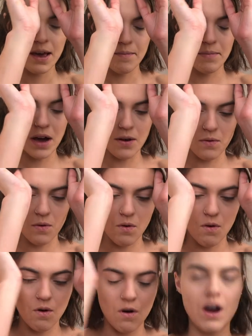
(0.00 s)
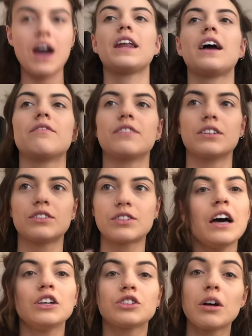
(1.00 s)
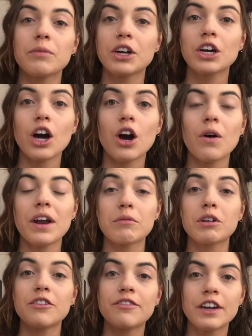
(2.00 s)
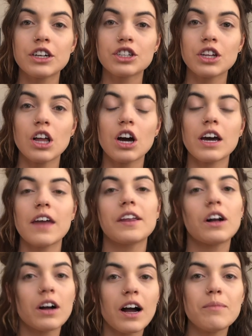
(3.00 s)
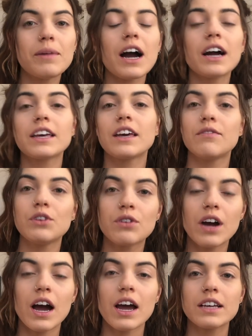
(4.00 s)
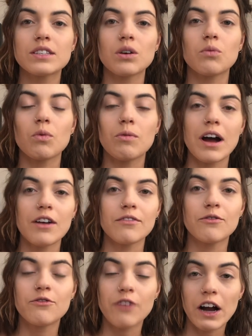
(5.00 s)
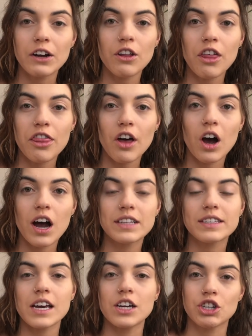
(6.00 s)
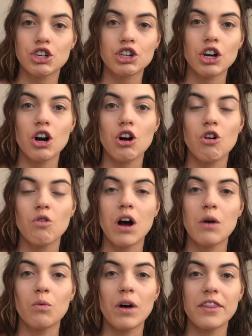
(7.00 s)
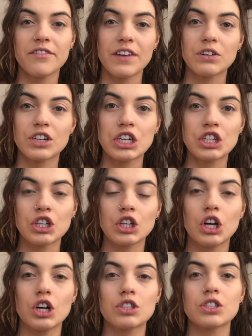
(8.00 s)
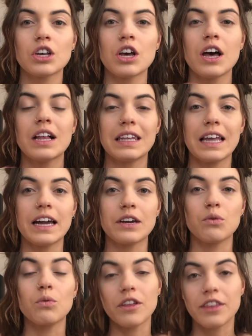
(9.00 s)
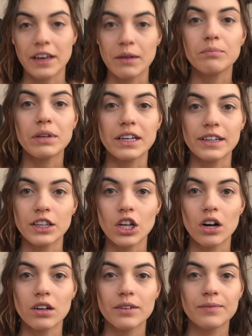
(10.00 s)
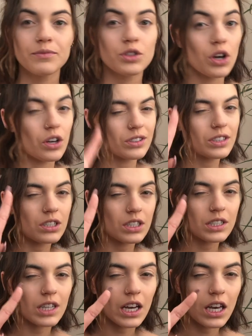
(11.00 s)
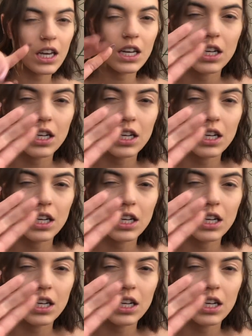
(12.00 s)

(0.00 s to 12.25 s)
But whatever. So I'm gonna go and I'm gonna finish the look, and then I'll come back, give you guys my final thoughts, and show what the foundation looks like with a completed look. So I'll see you in a second.